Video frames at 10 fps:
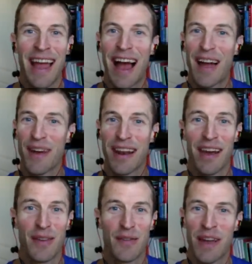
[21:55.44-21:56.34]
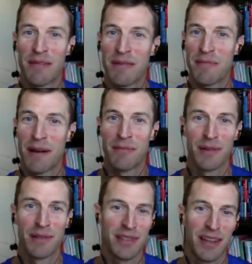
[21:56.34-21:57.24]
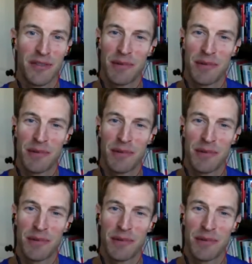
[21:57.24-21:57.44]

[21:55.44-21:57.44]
I've had other family members and other